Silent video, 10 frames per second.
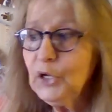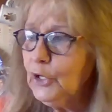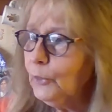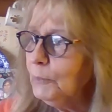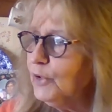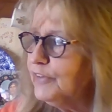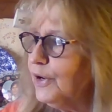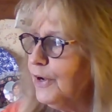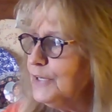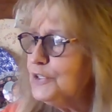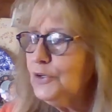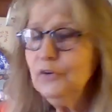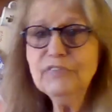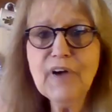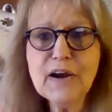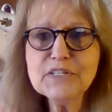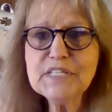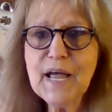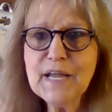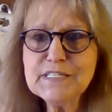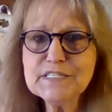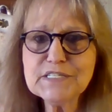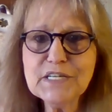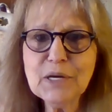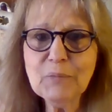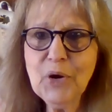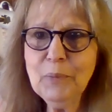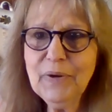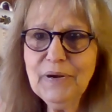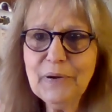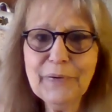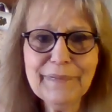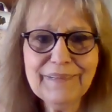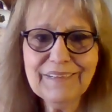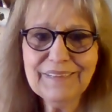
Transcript: Go moving on to fire signs. See you in a moment here.